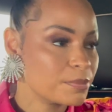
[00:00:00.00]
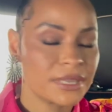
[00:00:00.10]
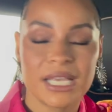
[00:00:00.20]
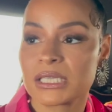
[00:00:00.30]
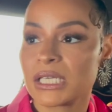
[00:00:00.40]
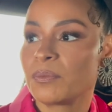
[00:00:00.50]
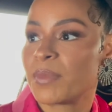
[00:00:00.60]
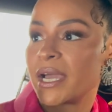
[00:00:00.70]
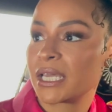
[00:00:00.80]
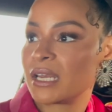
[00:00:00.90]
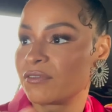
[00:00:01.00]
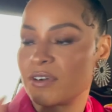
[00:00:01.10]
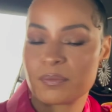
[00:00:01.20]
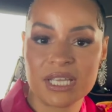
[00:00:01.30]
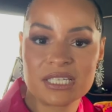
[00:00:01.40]
lately by getting
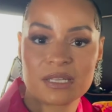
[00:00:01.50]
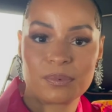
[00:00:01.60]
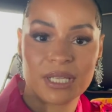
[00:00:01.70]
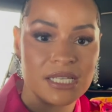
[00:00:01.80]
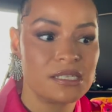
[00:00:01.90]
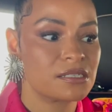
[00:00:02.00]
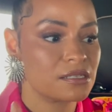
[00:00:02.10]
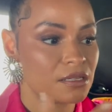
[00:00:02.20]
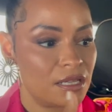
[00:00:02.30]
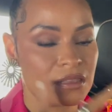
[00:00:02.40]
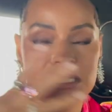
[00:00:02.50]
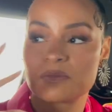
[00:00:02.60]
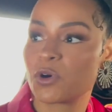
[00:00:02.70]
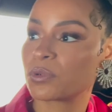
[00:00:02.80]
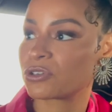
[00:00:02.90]
from place to place in this
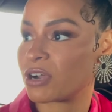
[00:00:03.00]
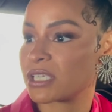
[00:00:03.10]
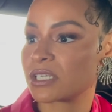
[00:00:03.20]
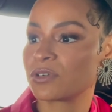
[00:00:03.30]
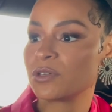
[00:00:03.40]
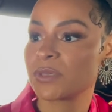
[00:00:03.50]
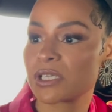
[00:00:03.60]
mobile dressing room.